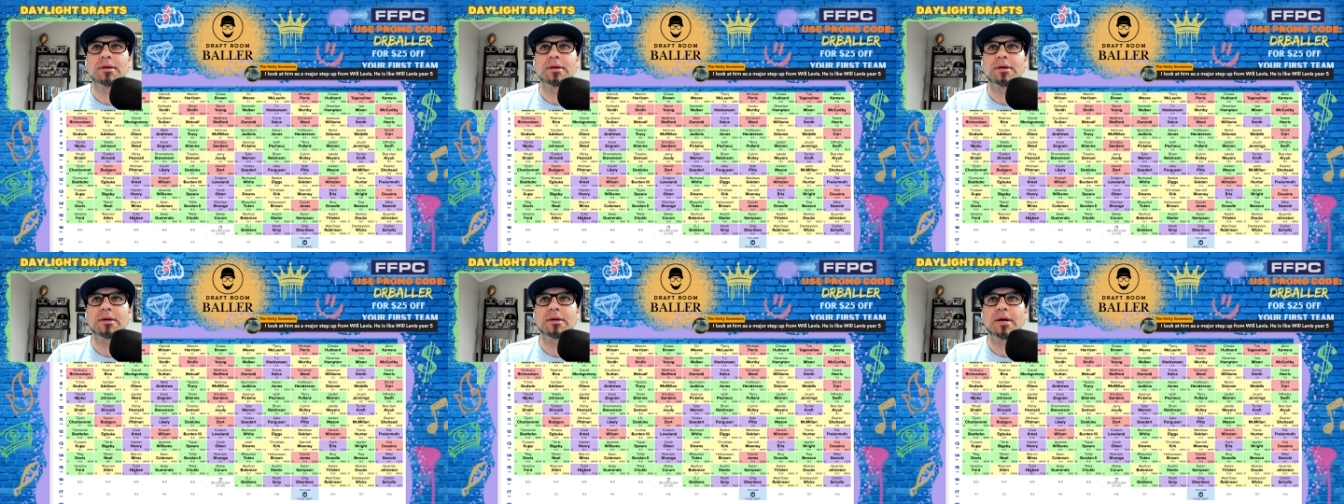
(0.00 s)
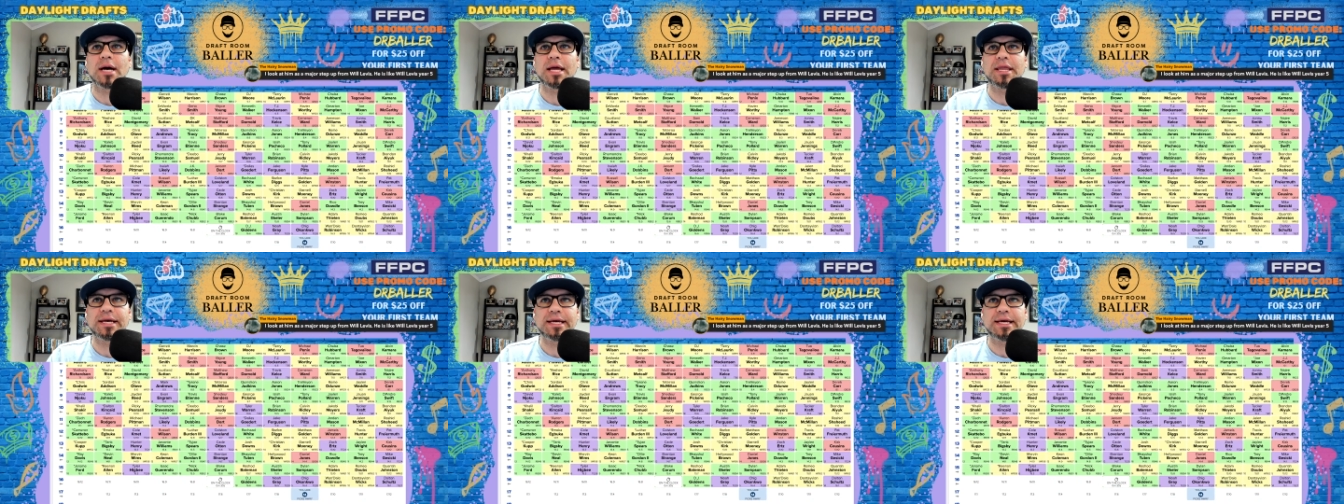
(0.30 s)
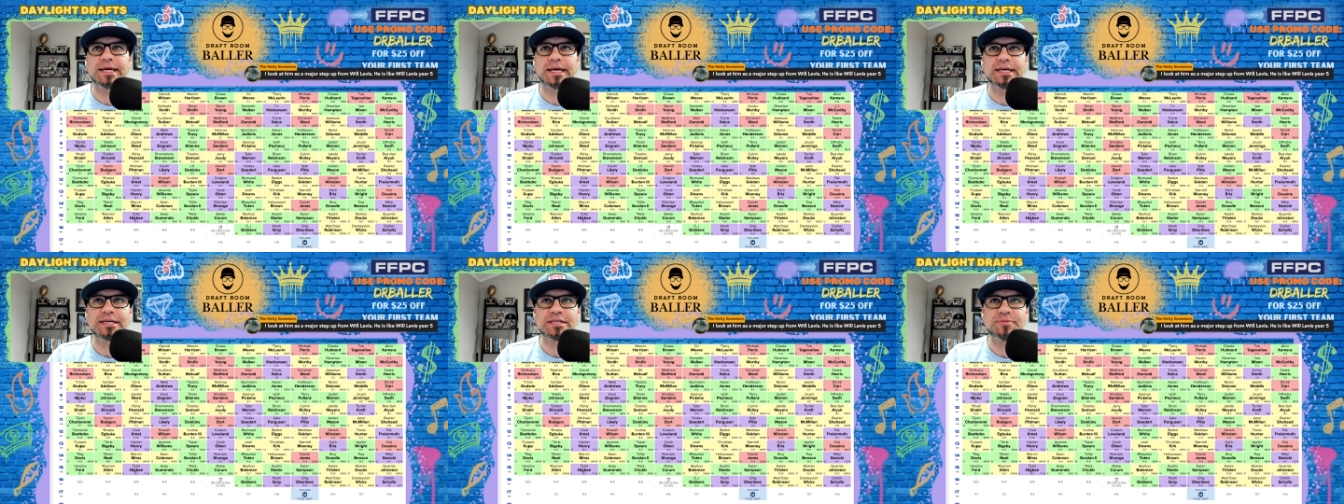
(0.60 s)
I think
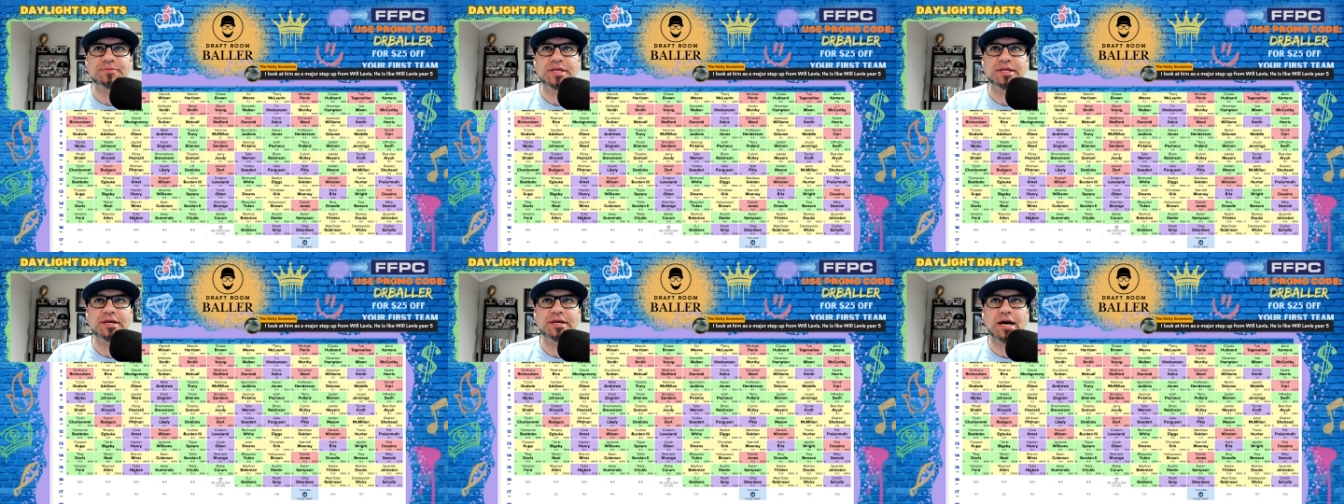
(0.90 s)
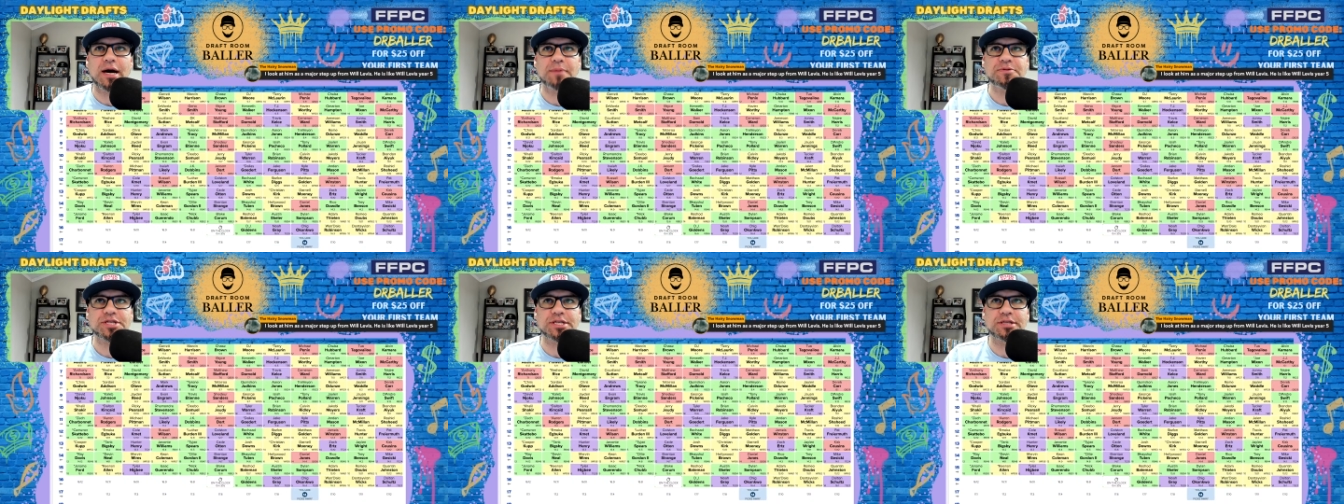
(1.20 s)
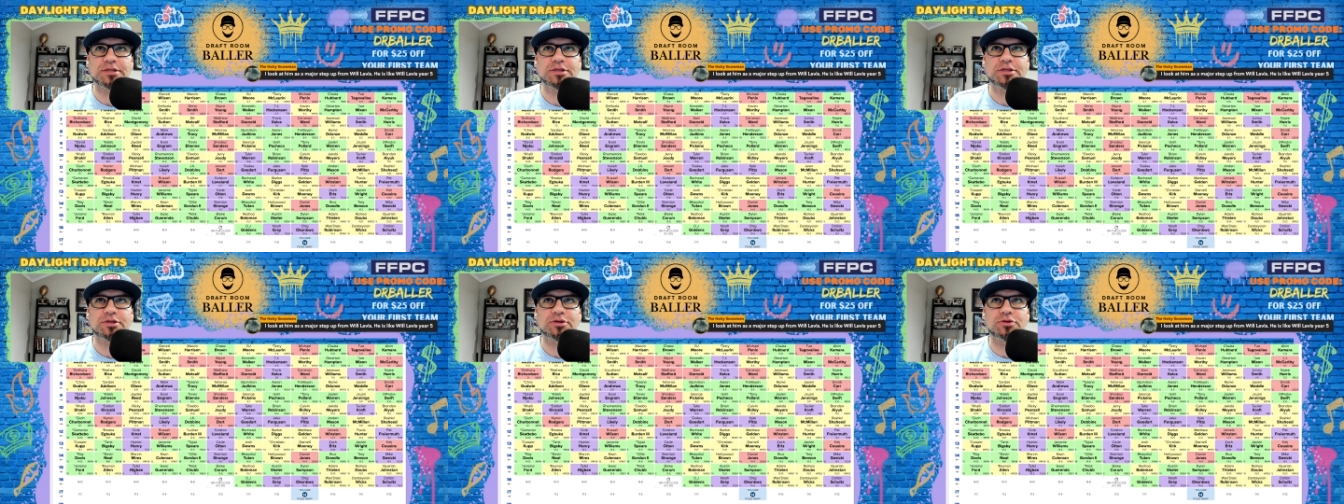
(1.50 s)
it gives me the
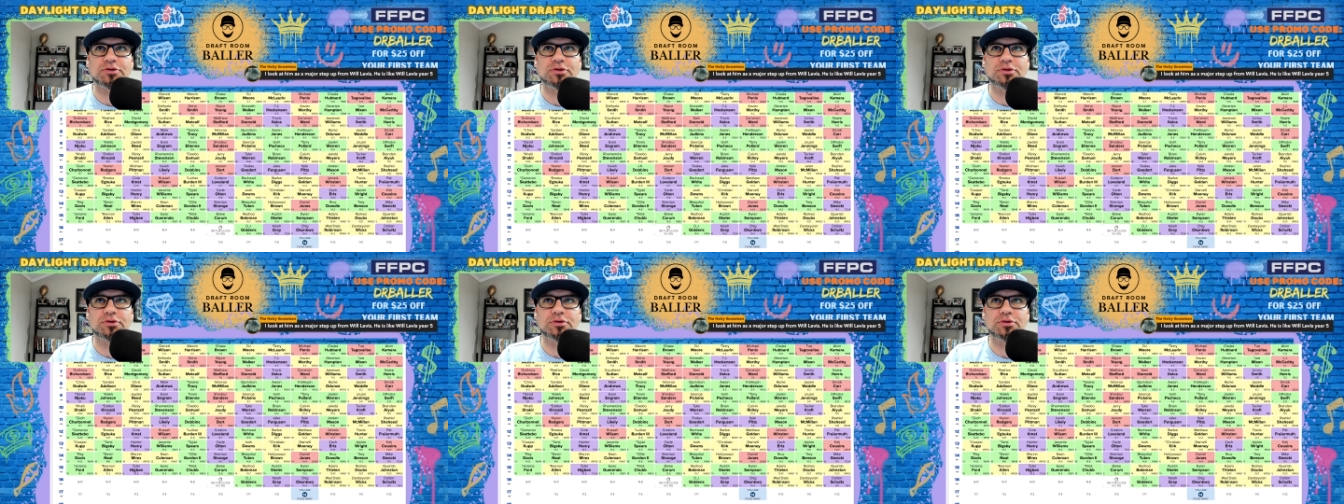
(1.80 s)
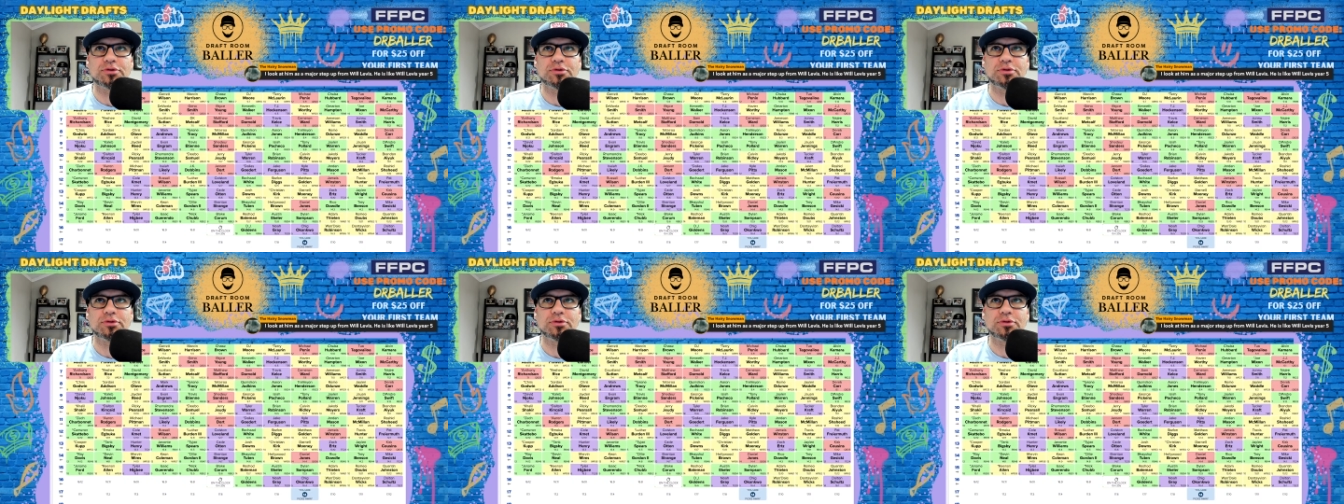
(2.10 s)
option to